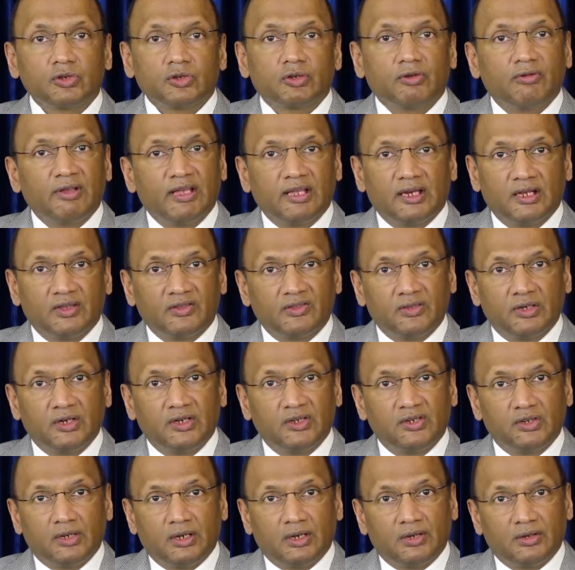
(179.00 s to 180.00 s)
to various
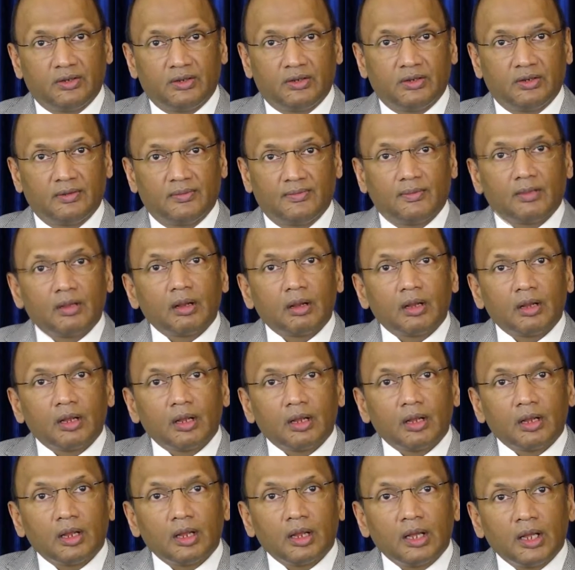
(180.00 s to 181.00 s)
reasons.
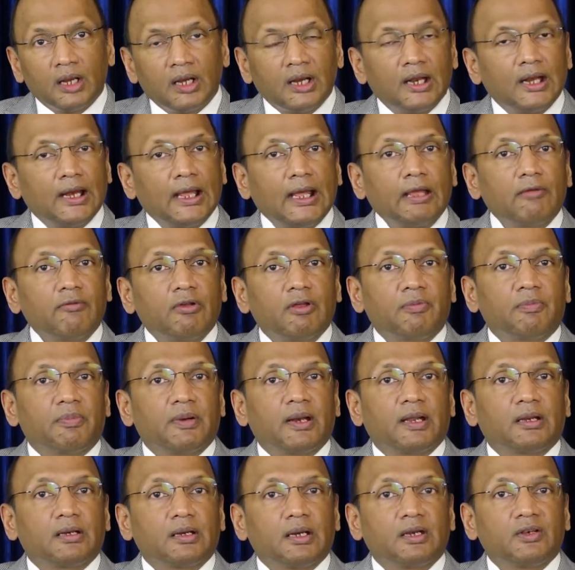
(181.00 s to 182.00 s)
In an IVF
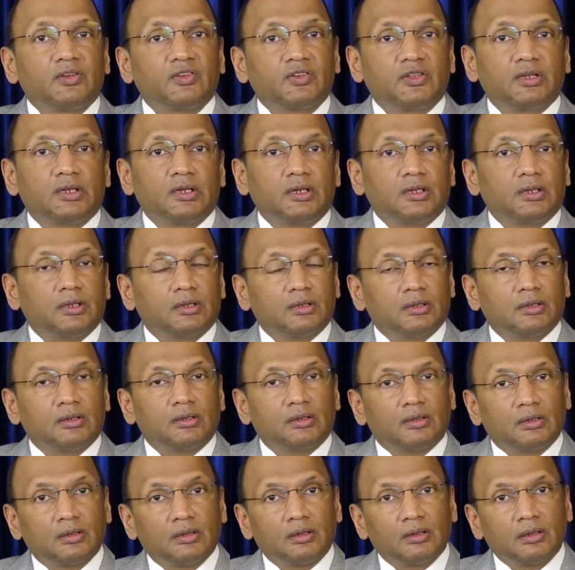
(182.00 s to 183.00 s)
pregnancy,
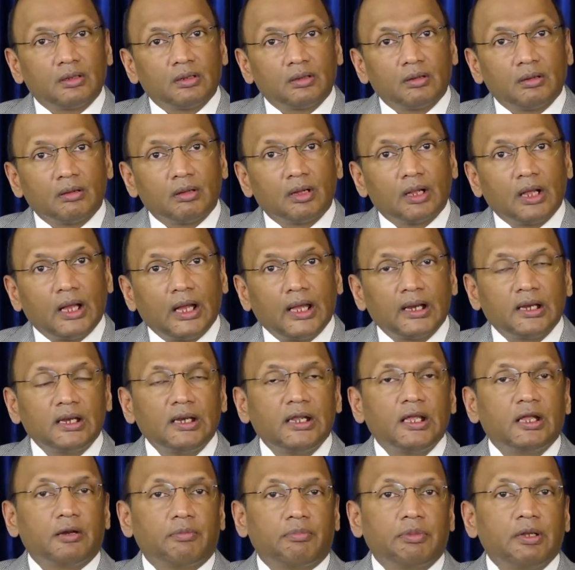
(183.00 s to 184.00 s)

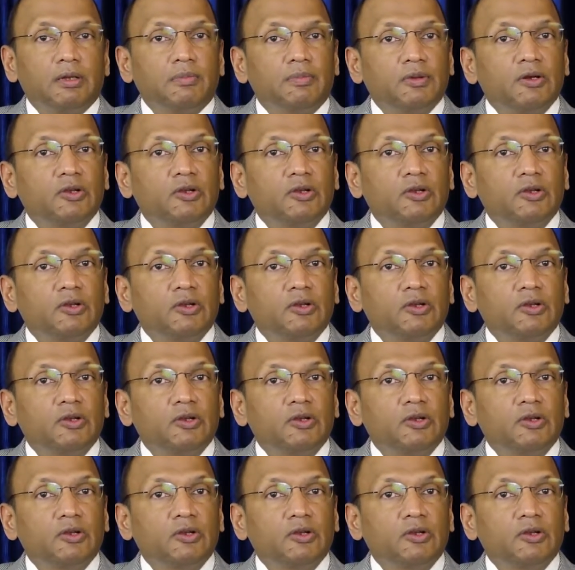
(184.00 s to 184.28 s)
earlier people